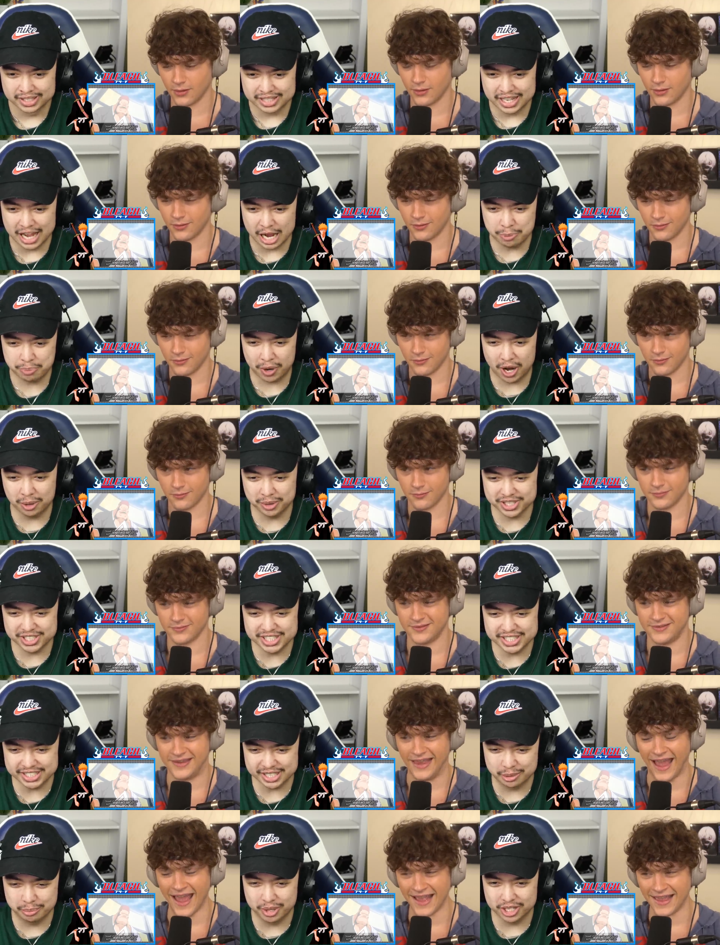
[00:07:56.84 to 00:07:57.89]
Speaker 1: Yeah, I probably
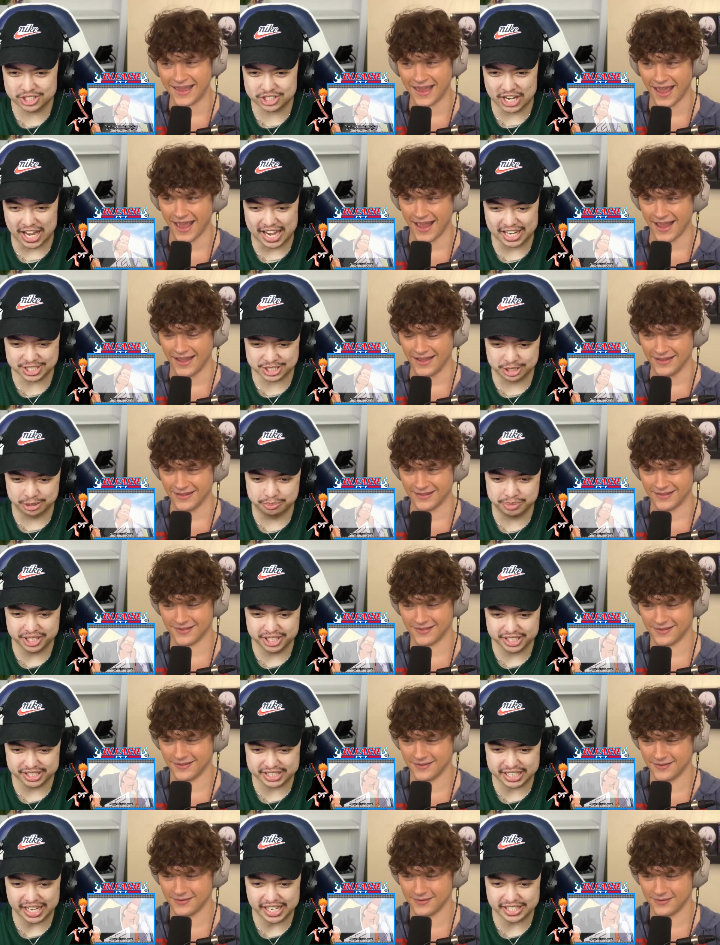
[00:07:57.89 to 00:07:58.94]
didn't get much action being
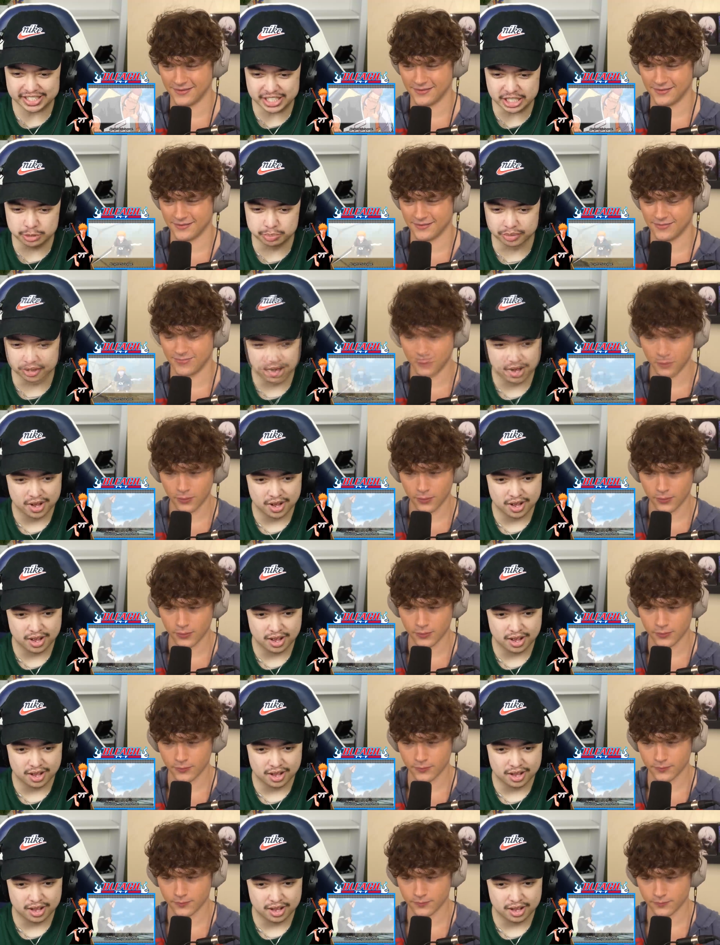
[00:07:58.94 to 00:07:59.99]
a gatekeeper.
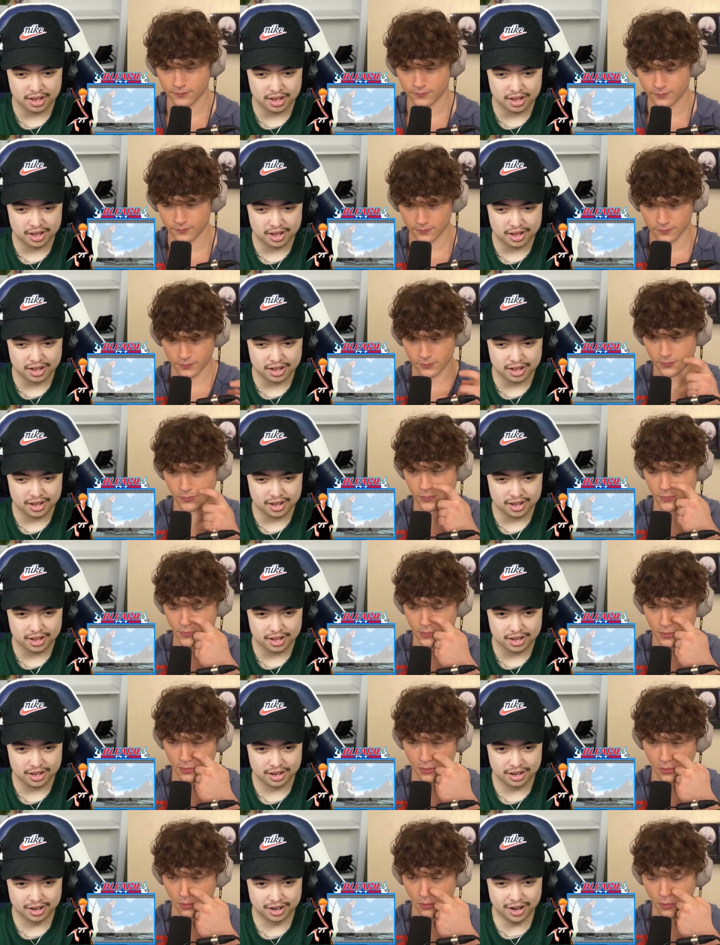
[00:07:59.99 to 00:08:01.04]

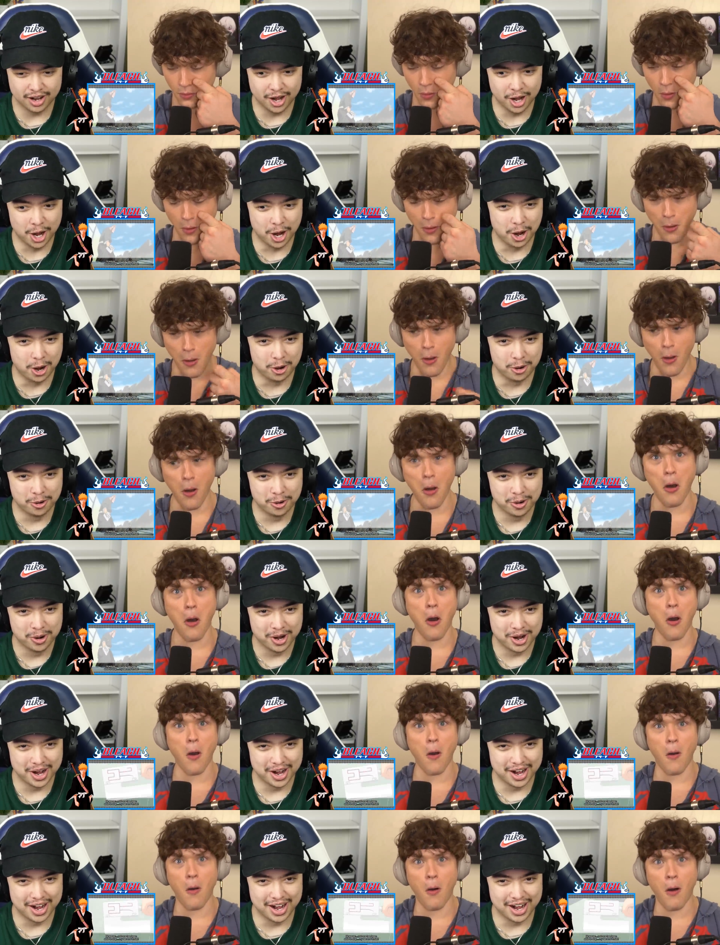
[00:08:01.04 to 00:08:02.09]
Uh-oh.
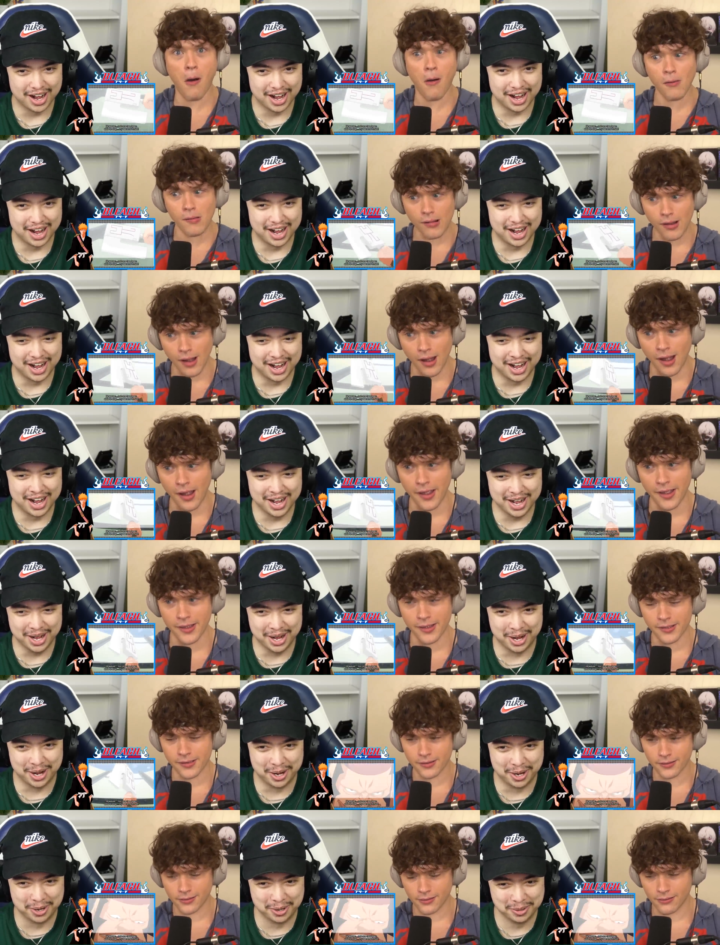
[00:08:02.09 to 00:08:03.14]

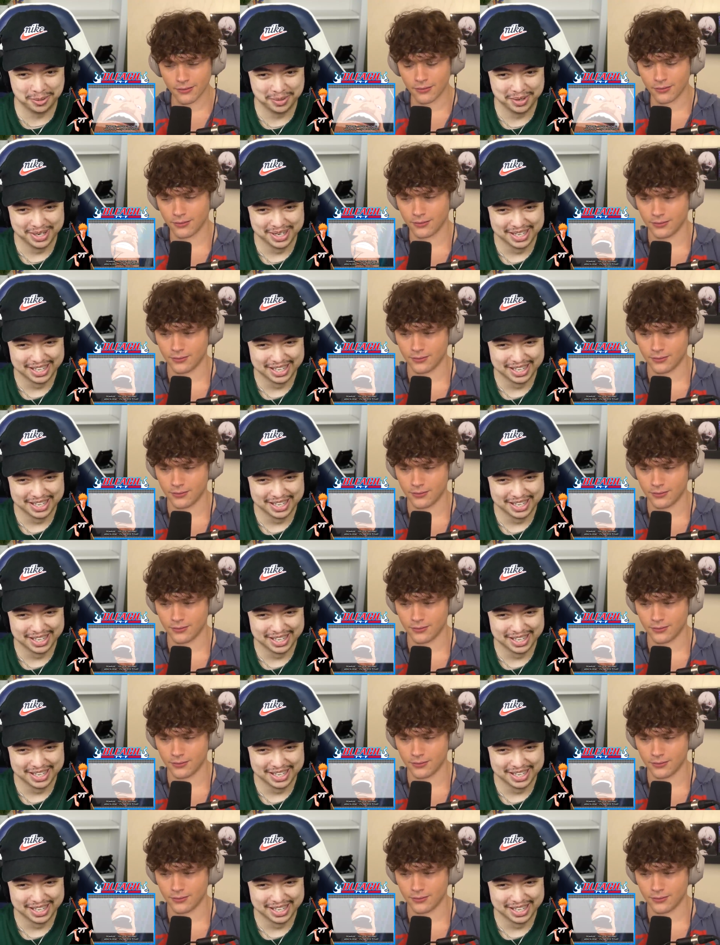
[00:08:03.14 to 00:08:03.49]
Speaker 2: Uh-oh.